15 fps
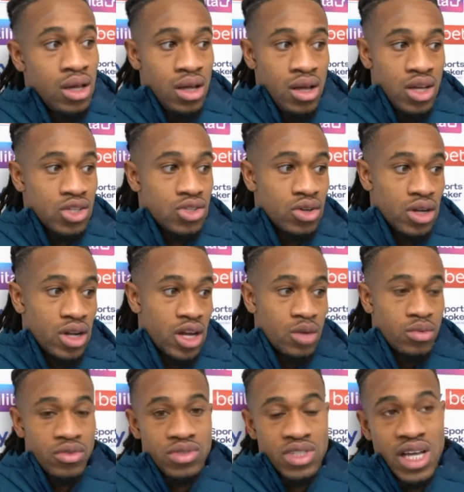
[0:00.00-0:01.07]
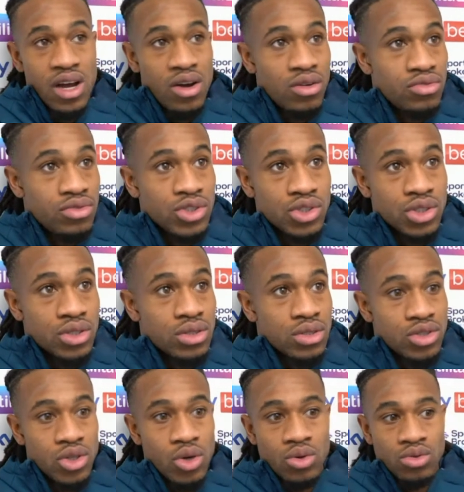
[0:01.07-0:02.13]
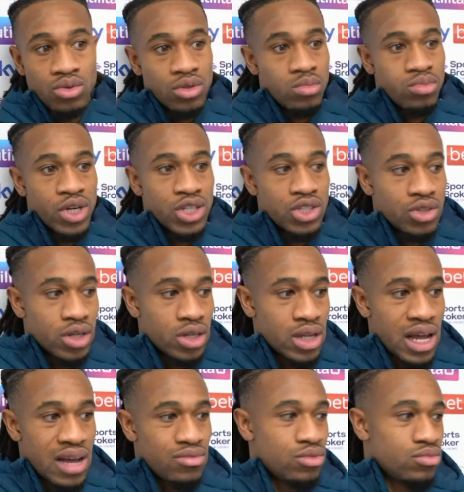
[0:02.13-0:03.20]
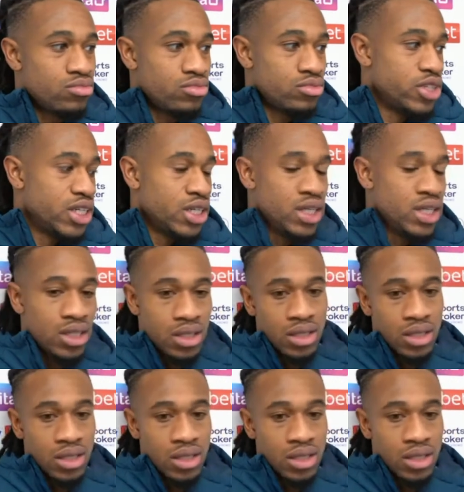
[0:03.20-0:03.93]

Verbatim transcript: It's not like we've sat off and just soaked all the pressure and haven't really